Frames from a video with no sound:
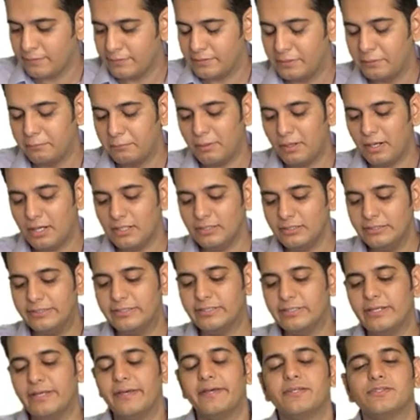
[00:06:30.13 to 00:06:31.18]
demand
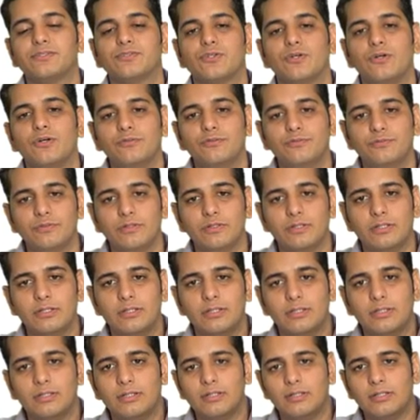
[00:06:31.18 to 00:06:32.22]
in case of
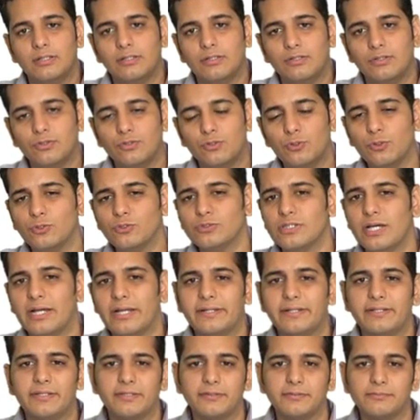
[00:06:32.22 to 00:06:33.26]
those
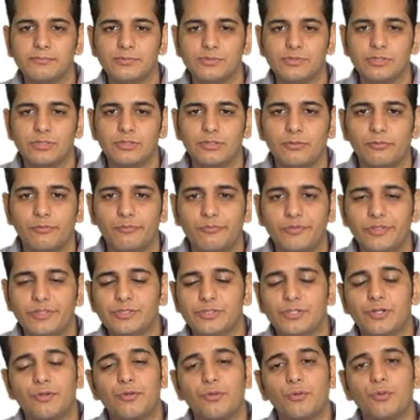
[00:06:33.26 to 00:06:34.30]
items
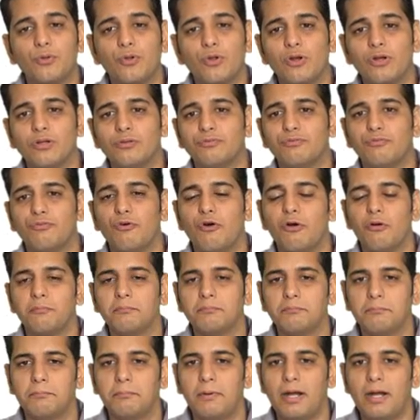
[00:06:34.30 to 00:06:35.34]
which do not form